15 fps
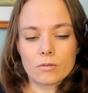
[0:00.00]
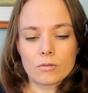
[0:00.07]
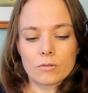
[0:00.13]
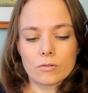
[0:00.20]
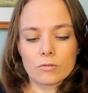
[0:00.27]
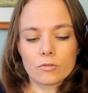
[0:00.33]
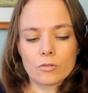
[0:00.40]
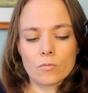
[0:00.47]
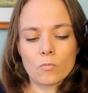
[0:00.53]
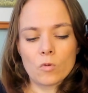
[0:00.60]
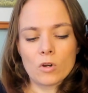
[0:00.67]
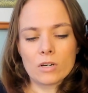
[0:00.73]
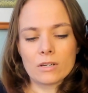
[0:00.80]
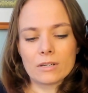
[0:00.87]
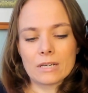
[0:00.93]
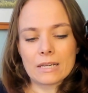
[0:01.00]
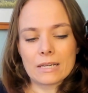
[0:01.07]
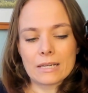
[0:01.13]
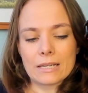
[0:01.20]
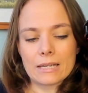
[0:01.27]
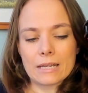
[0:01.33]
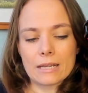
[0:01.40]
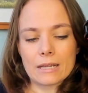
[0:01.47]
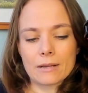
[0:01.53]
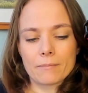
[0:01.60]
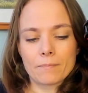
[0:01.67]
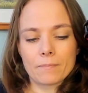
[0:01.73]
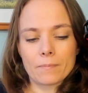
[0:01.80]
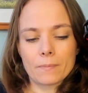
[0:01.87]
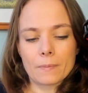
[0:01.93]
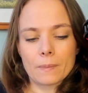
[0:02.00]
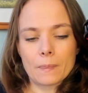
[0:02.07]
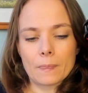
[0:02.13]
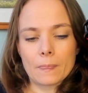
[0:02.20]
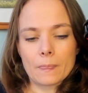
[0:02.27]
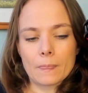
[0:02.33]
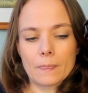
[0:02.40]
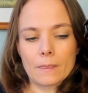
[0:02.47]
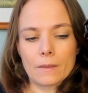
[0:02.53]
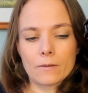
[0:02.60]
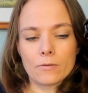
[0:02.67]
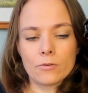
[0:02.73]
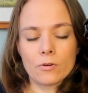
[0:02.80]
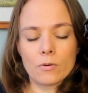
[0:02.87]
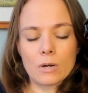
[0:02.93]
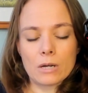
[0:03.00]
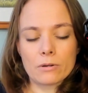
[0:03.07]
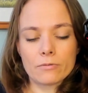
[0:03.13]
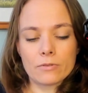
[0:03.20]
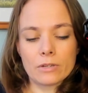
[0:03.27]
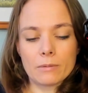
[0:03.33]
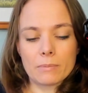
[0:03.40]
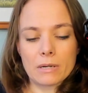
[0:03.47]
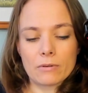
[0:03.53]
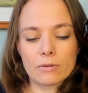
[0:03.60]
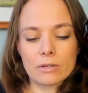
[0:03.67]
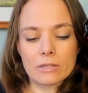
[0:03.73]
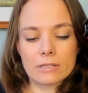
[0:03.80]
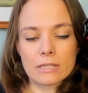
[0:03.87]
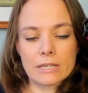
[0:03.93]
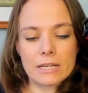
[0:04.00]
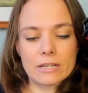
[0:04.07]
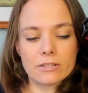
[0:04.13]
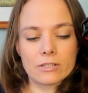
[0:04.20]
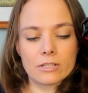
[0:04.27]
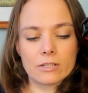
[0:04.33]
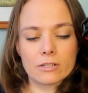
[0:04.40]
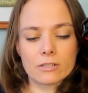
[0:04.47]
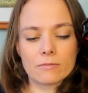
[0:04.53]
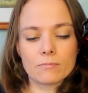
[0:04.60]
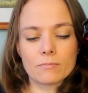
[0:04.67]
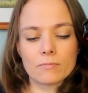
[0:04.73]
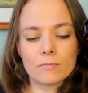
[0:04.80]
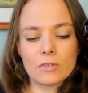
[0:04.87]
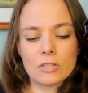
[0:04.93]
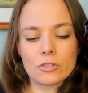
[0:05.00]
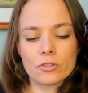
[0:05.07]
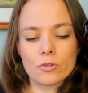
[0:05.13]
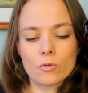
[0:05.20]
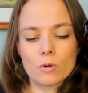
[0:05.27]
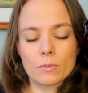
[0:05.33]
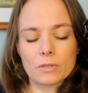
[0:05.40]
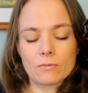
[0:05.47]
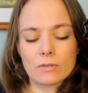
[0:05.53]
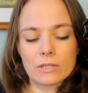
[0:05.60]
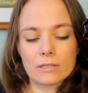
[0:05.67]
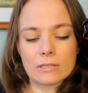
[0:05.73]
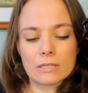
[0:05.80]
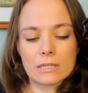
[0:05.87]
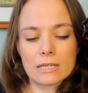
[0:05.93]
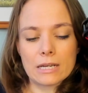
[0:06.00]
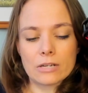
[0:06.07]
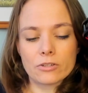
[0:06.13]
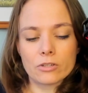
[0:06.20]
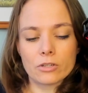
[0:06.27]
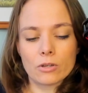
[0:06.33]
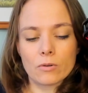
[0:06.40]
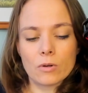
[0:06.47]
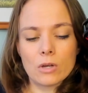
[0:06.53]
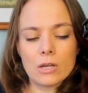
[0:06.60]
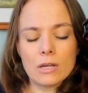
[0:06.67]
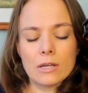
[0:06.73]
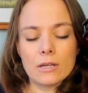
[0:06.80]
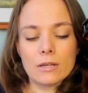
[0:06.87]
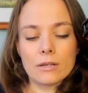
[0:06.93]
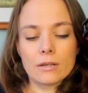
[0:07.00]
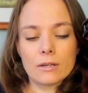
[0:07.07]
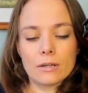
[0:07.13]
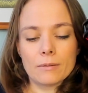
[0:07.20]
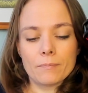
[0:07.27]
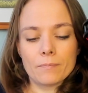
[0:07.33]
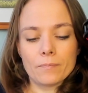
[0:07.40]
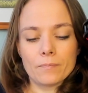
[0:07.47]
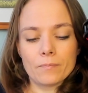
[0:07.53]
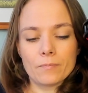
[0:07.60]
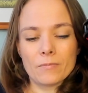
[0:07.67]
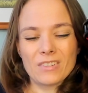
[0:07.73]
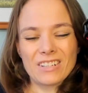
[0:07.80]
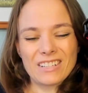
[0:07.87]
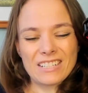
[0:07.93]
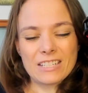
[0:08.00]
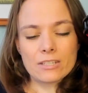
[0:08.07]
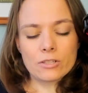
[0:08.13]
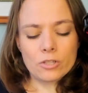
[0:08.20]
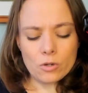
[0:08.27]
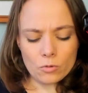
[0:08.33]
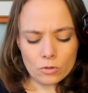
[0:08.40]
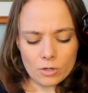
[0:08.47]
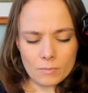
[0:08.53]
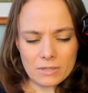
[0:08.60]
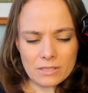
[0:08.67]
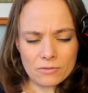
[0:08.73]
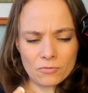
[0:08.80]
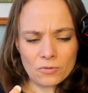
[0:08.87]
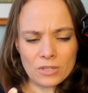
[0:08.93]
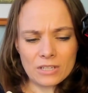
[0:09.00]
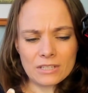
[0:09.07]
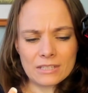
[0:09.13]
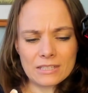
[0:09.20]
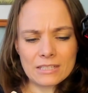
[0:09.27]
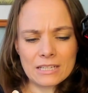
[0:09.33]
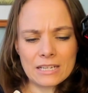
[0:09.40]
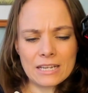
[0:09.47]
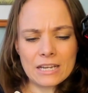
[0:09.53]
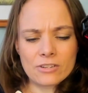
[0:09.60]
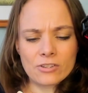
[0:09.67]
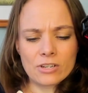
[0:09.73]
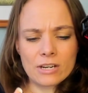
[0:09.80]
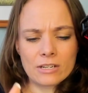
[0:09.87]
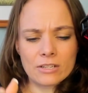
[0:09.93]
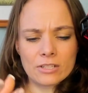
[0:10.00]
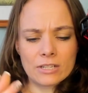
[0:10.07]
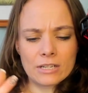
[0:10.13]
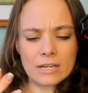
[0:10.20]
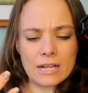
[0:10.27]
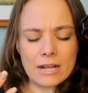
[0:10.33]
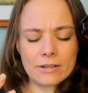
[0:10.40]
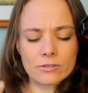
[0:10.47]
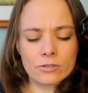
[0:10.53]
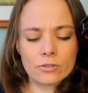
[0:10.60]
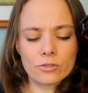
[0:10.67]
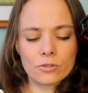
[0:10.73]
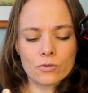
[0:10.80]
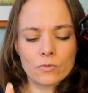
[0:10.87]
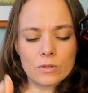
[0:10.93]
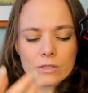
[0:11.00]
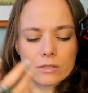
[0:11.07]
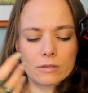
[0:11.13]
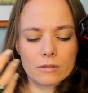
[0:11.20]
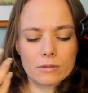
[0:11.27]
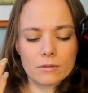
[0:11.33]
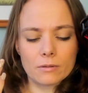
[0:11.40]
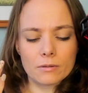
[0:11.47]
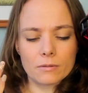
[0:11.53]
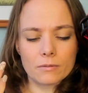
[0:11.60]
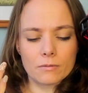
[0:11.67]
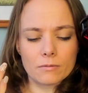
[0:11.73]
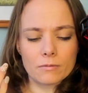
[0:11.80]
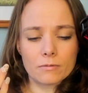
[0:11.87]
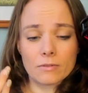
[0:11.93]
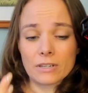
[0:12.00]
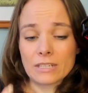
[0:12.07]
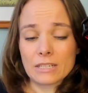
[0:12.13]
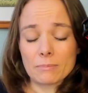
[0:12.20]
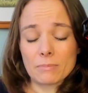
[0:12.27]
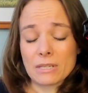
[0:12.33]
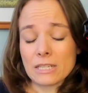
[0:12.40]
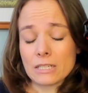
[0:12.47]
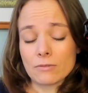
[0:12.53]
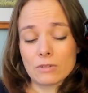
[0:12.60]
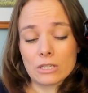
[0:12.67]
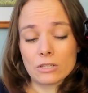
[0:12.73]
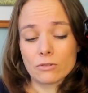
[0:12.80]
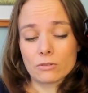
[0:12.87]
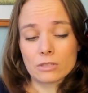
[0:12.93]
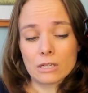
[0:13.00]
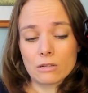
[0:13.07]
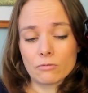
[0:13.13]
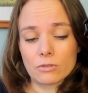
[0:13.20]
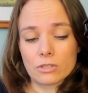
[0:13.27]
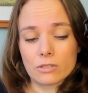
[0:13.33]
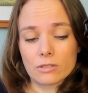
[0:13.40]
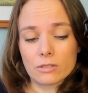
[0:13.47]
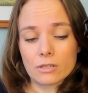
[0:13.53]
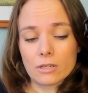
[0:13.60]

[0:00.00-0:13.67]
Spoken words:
someone, yeah. You know how I feel about reconciliation. It doesn't really show up as reconciliation, no. It shows up as a reconciliation energy that has to do with finding peace within yourself, which is